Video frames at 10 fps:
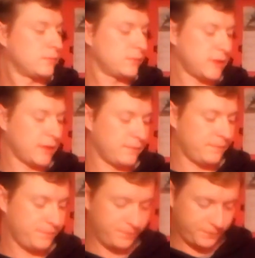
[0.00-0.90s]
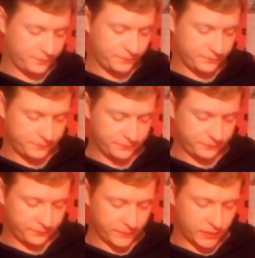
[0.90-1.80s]
But yeah,
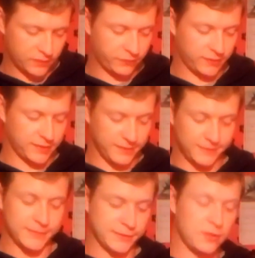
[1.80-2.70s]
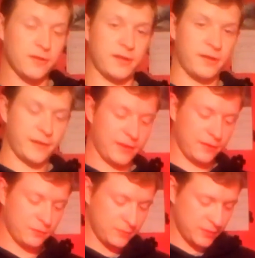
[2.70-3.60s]
obviously it's got the carry
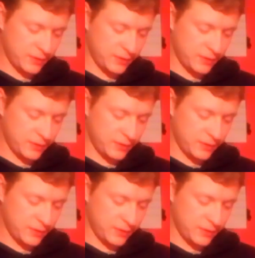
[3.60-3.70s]
handle.